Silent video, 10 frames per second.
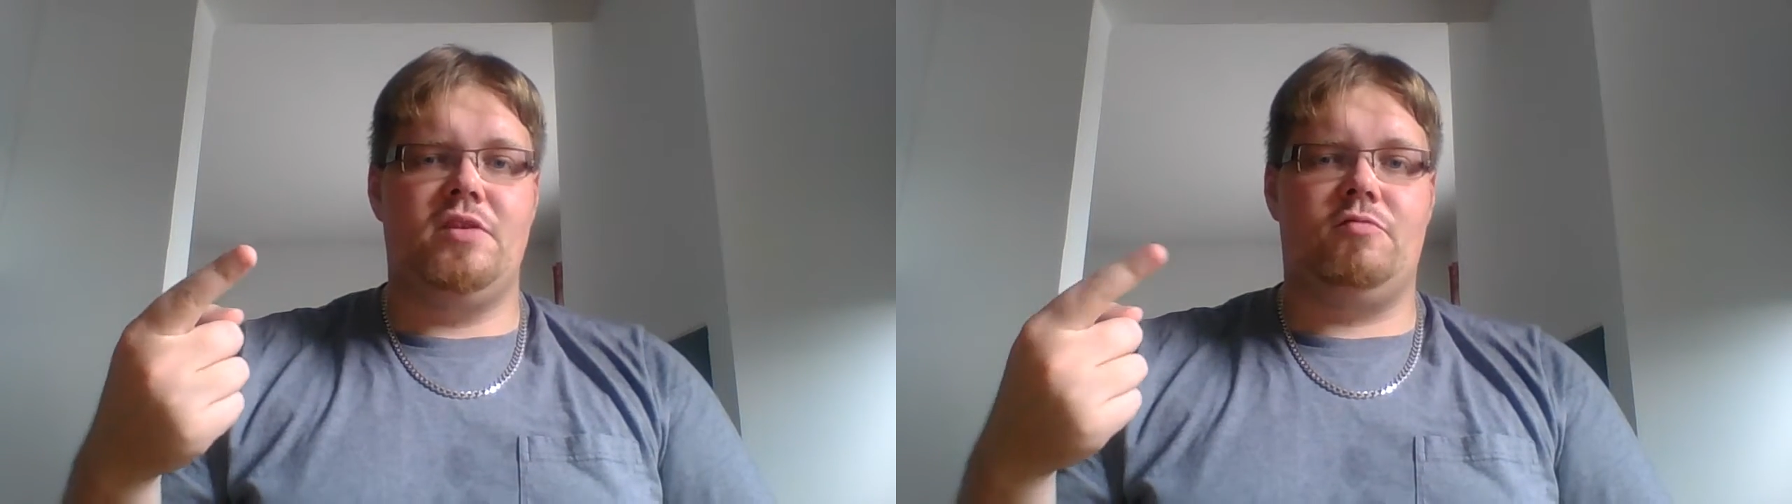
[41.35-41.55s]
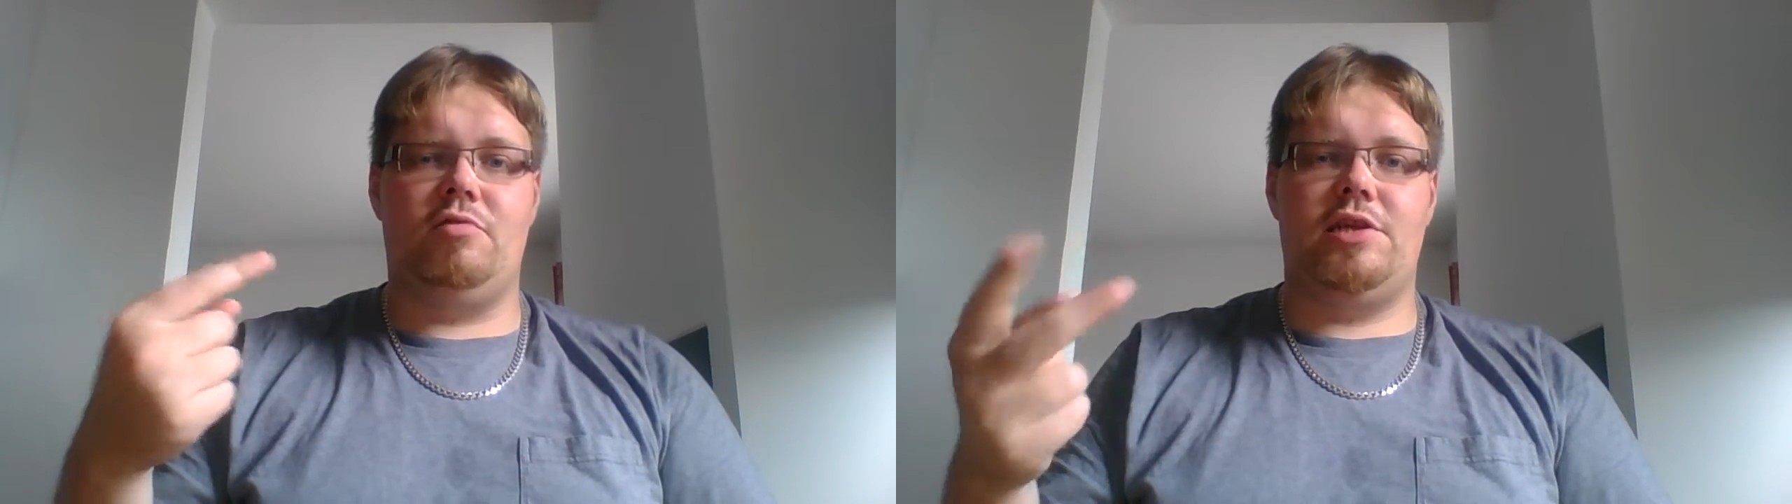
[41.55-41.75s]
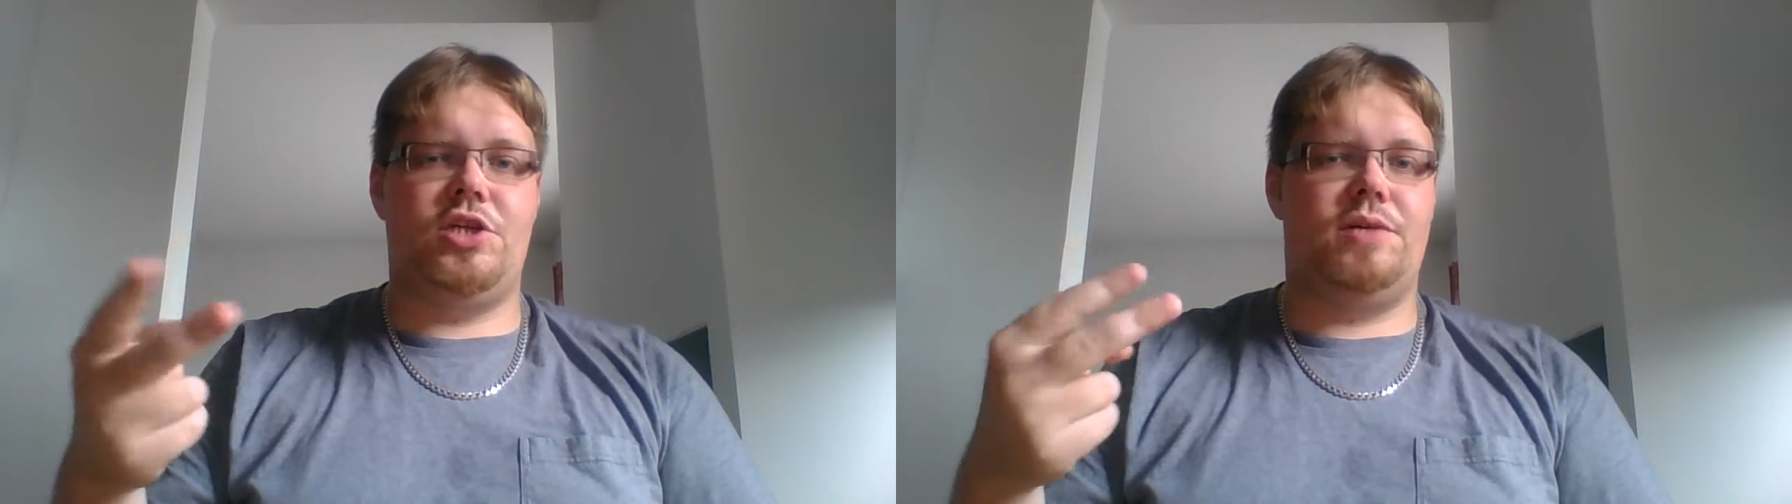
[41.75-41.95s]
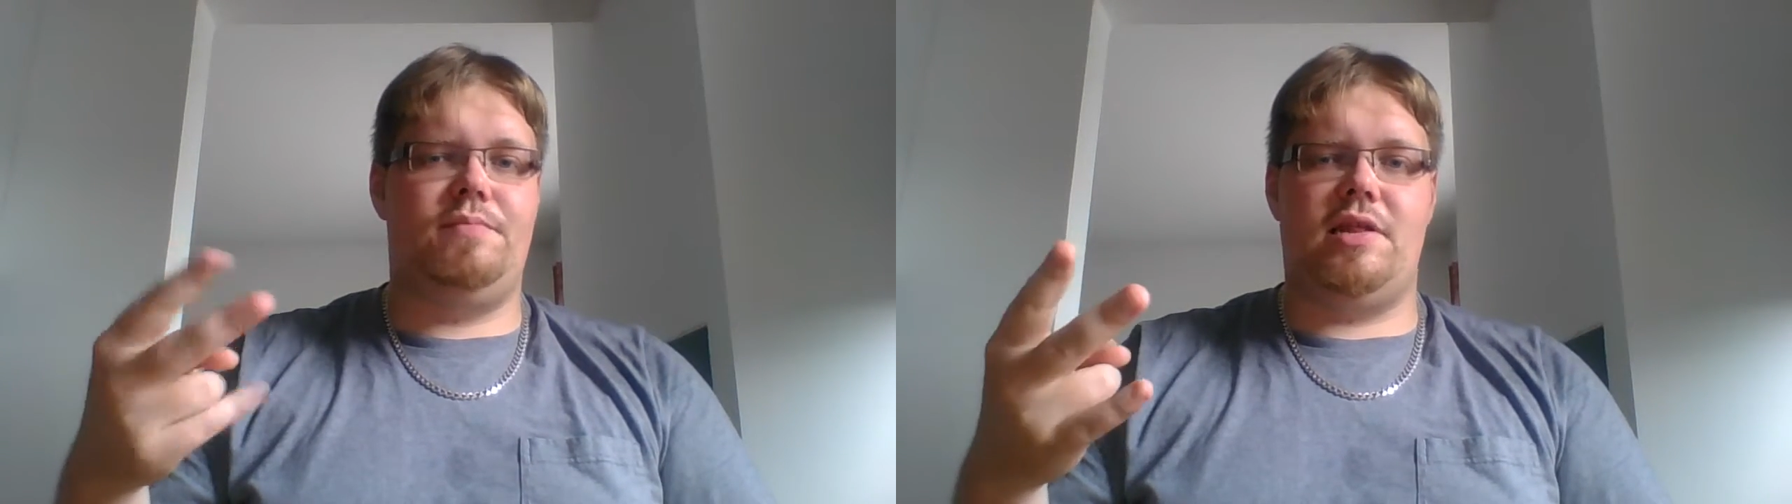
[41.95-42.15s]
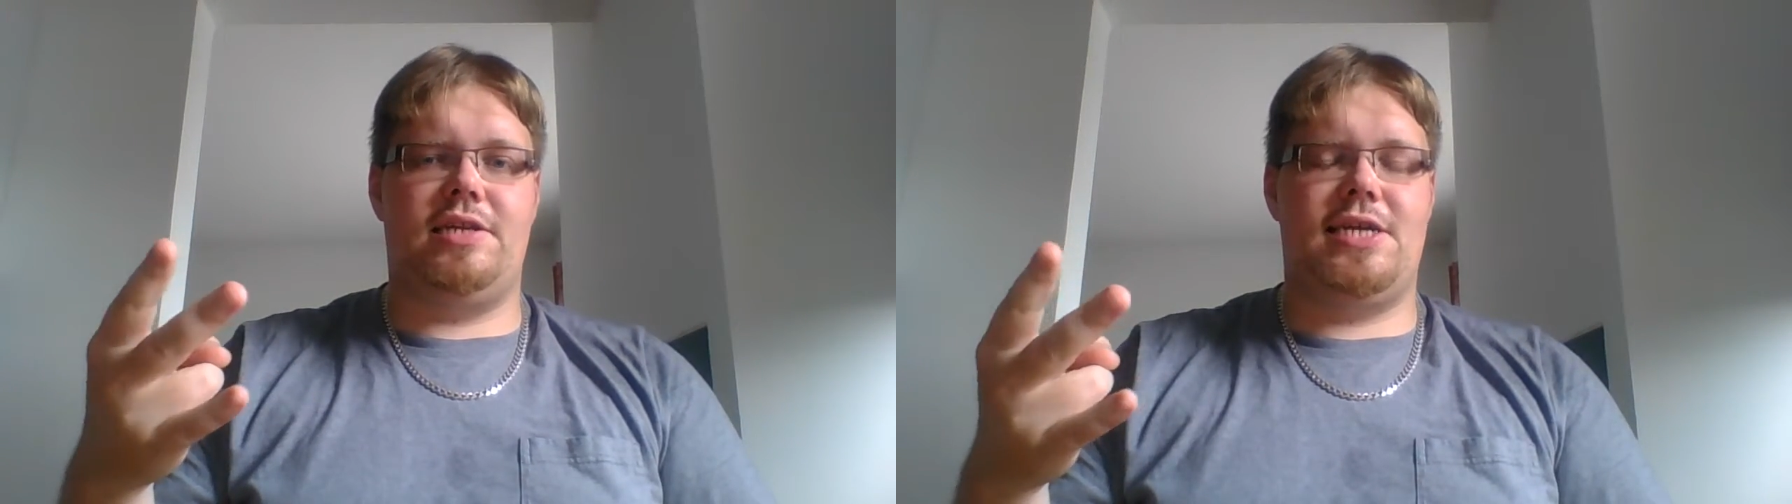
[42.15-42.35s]
religion,
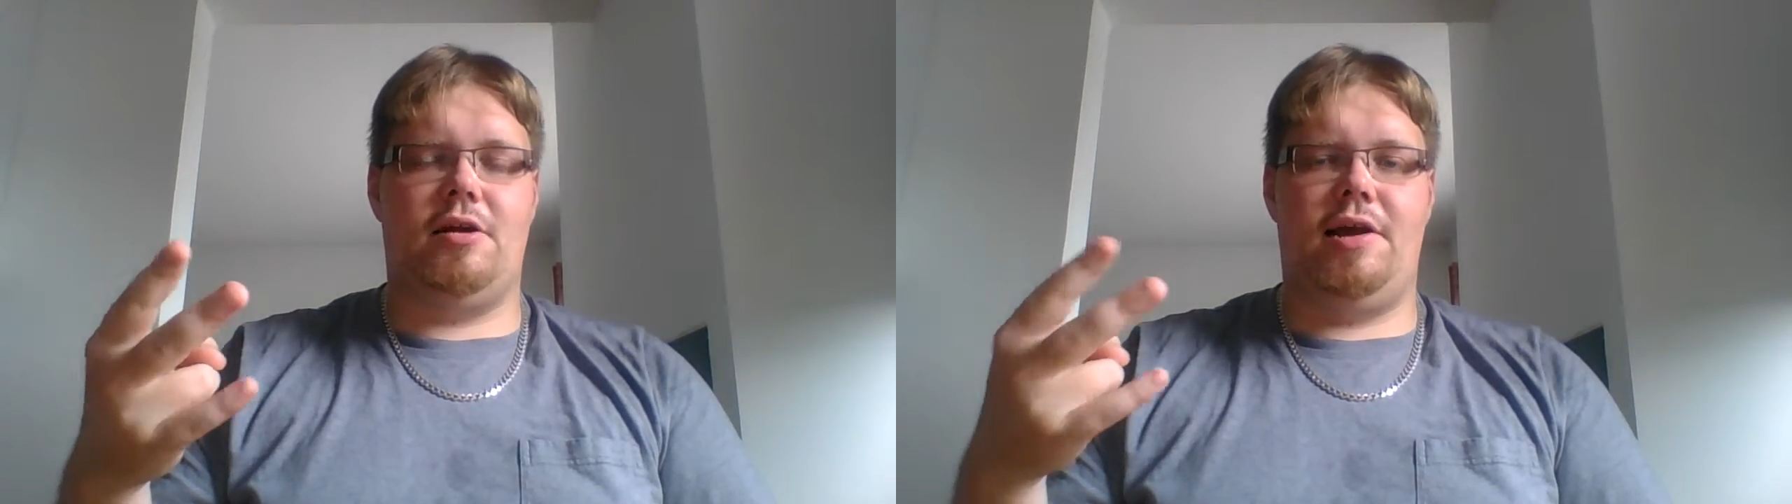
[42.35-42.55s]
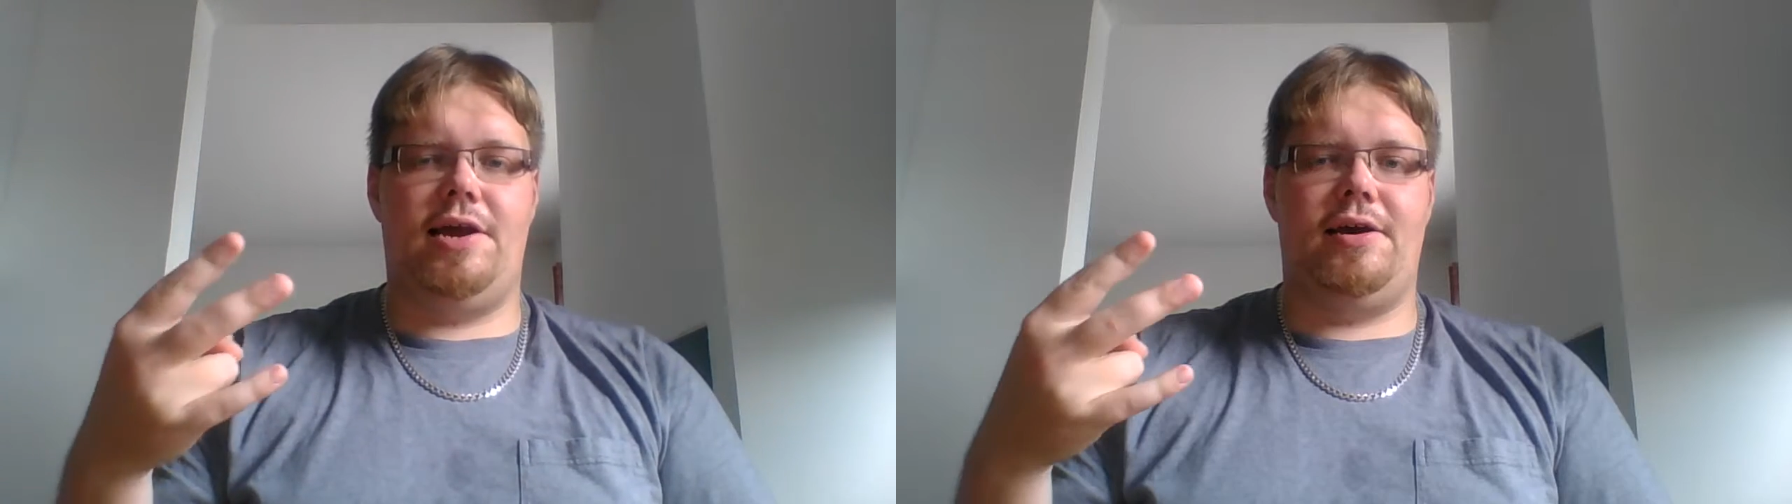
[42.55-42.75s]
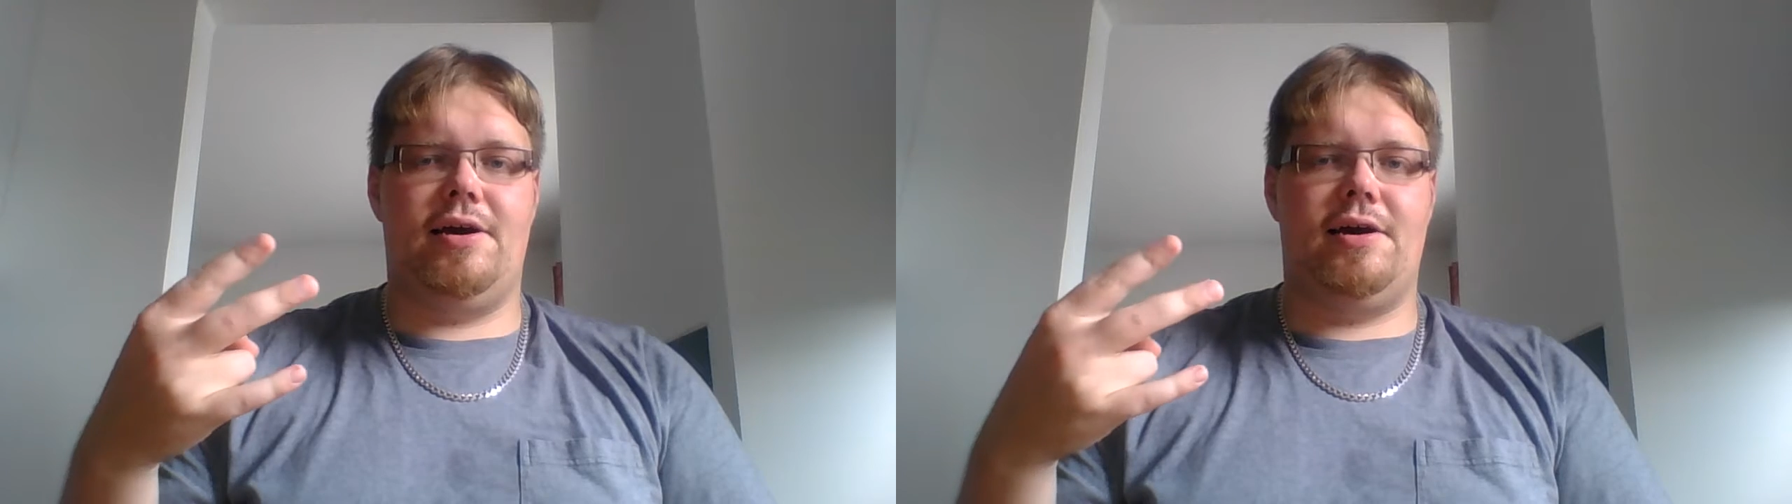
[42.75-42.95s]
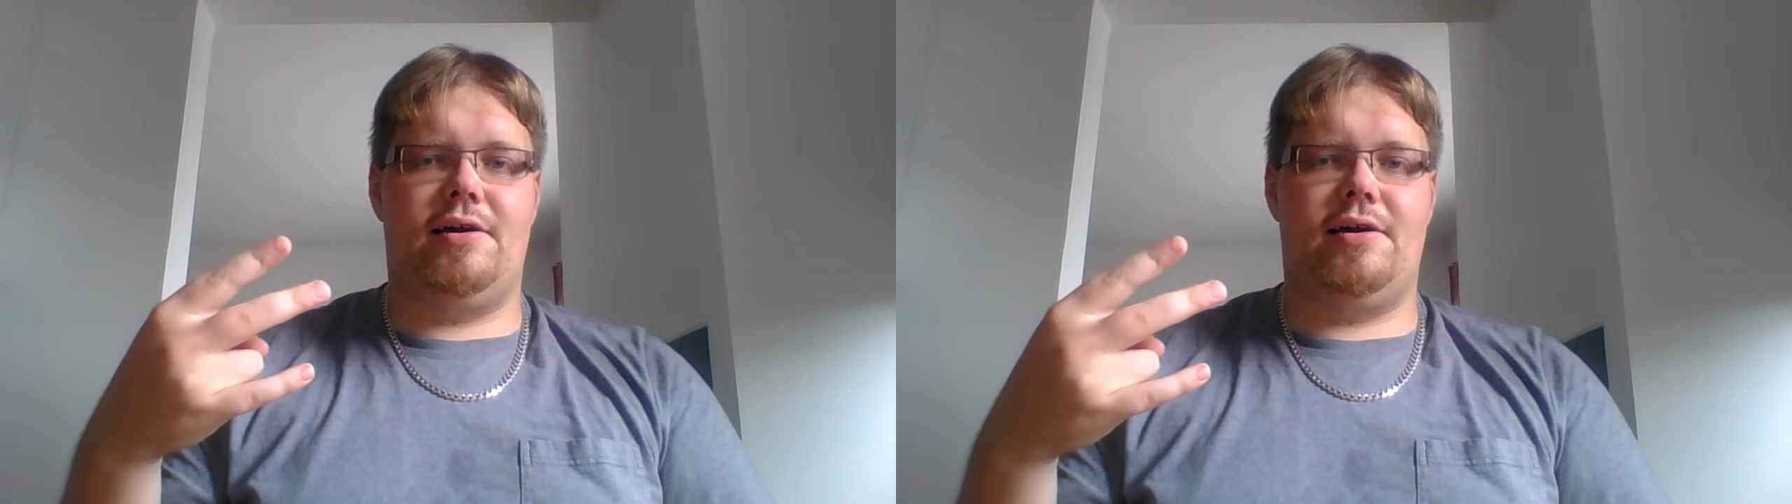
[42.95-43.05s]
military,